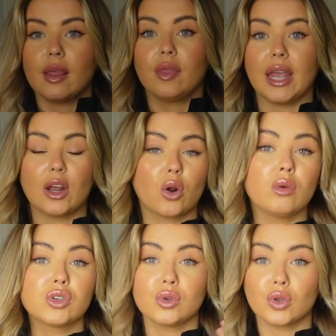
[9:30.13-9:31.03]
They are
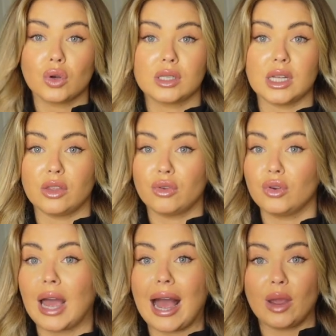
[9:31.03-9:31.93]
also not
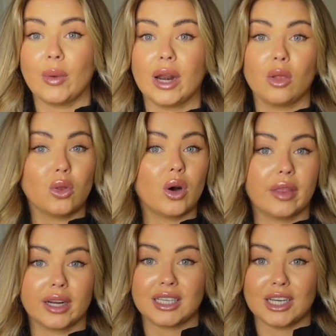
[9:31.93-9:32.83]
see-through. I wear a lot of
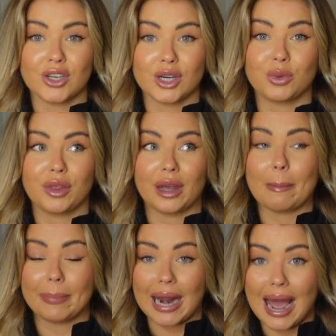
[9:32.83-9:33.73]
their t-shirts
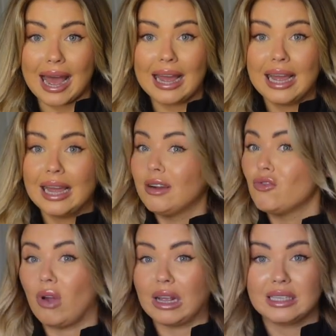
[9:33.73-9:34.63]
without a bra.
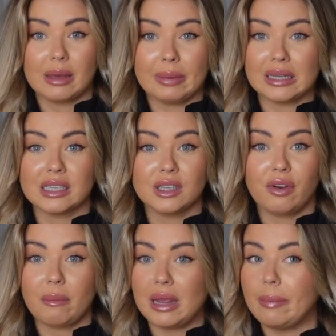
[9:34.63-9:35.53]
Risky business
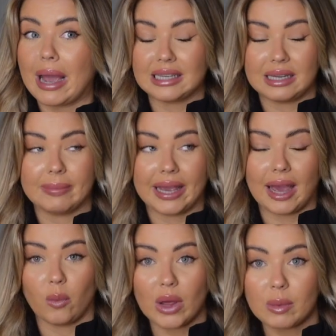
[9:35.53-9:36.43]
for me, but I seem to
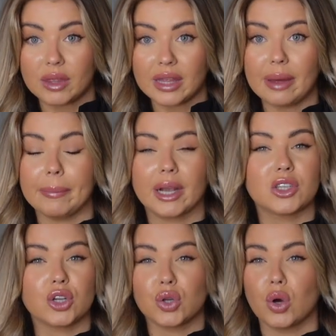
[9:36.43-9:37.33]
get away with it
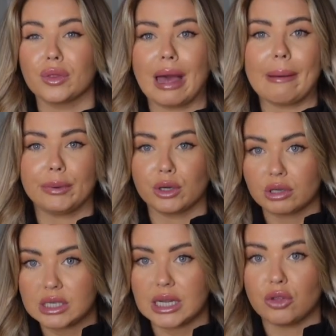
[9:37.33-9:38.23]
because they're not that pure
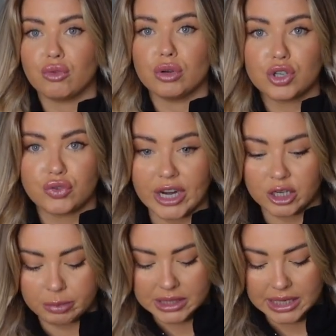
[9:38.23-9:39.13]
see-through
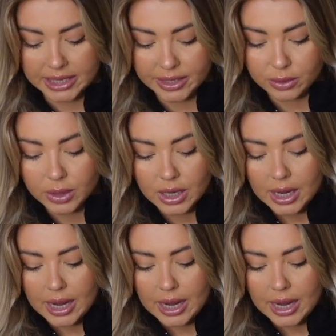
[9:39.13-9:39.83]
stretch material.